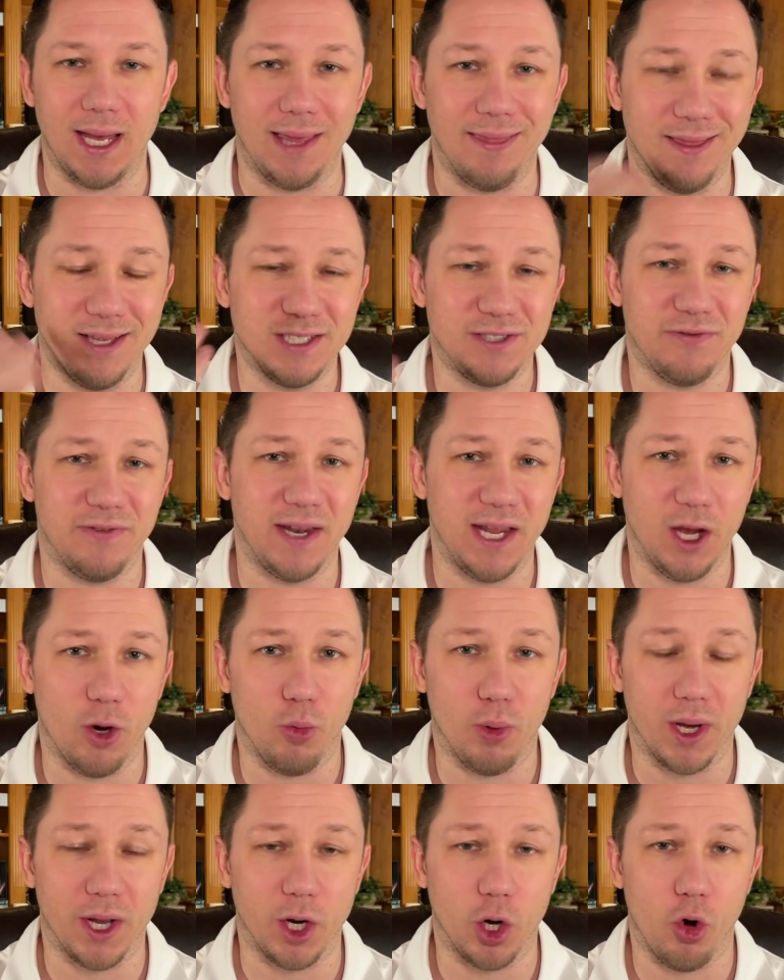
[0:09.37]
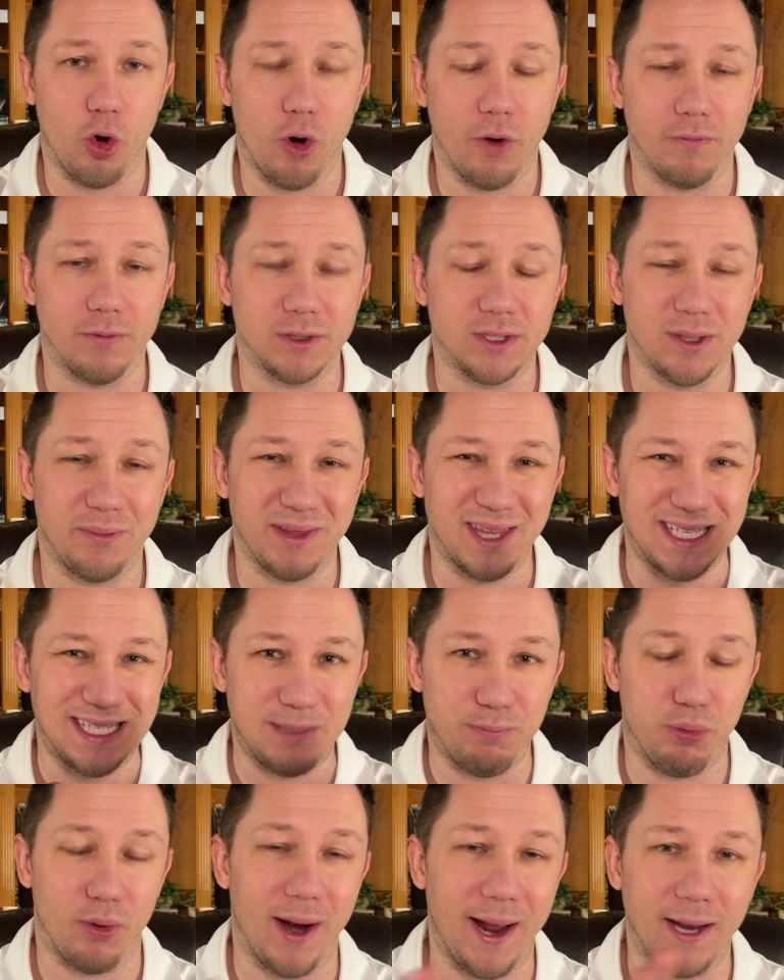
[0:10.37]
In this video, we're going to go over some of the
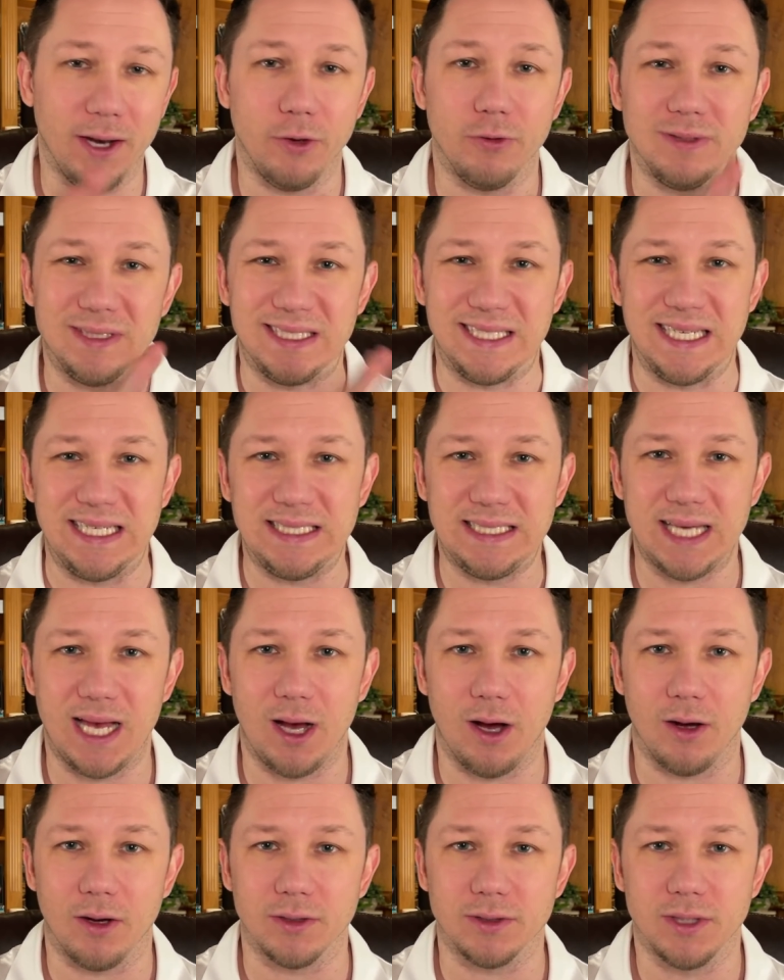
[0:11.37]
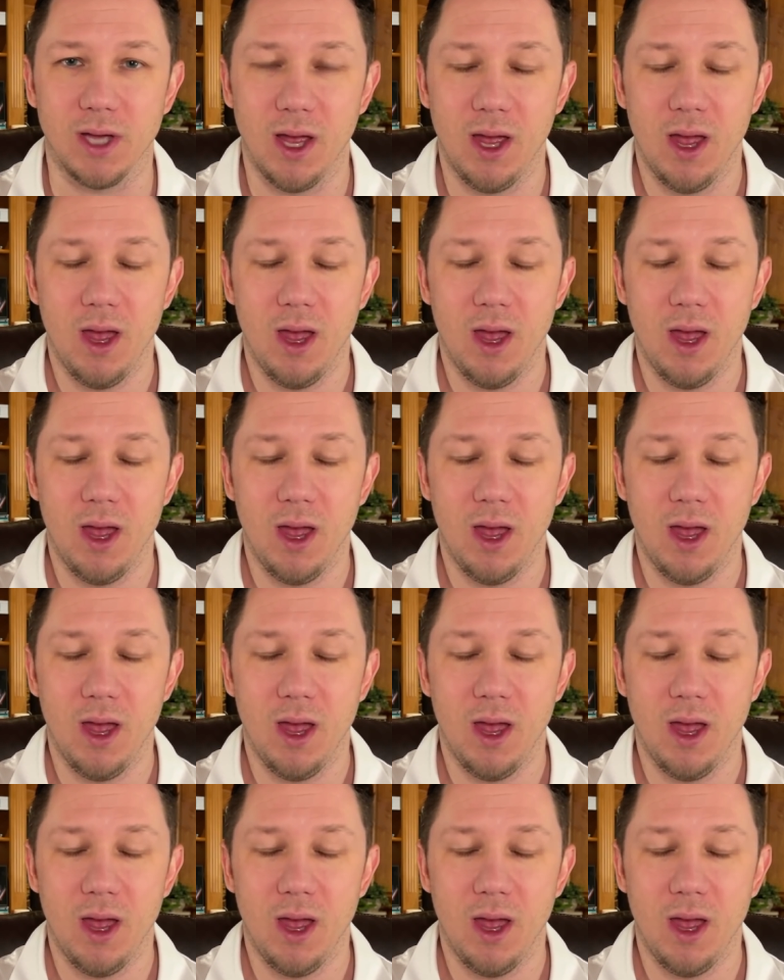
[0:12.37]
brand new details